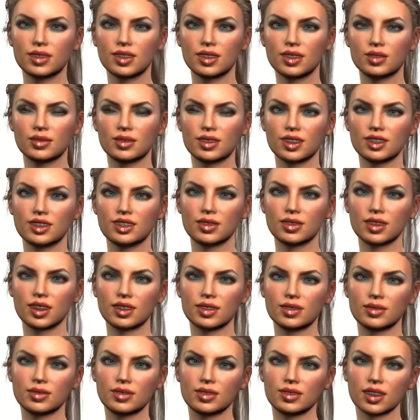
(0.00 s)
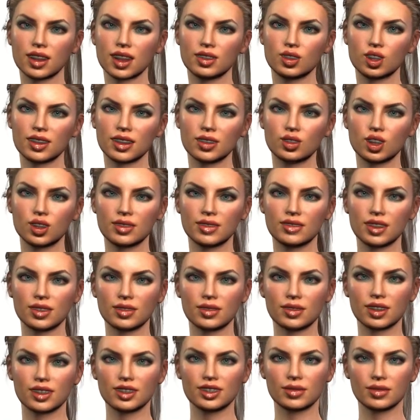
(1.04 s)
but in this video we are going to
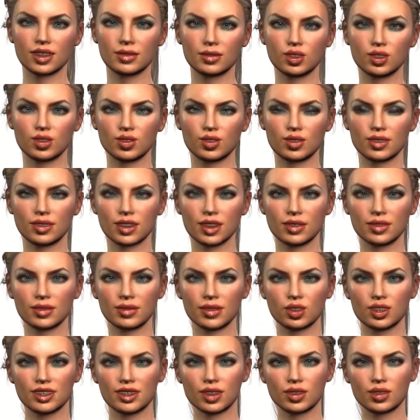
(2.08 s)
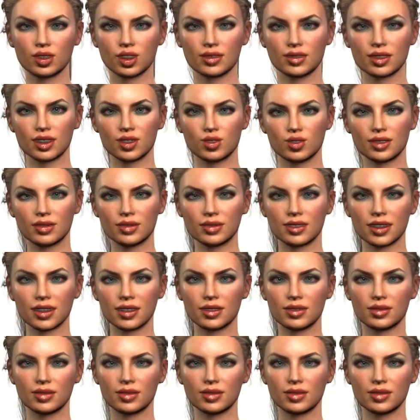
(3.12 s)
focus on the verification of the wiring